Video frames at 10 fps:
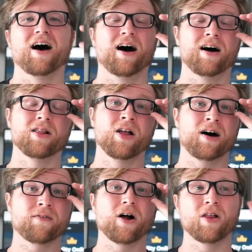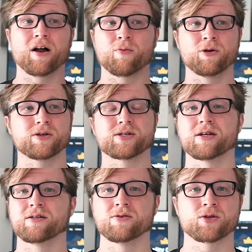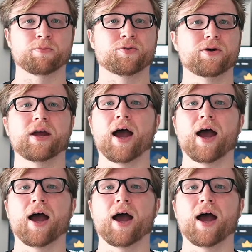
A lot of real estate deals are pretty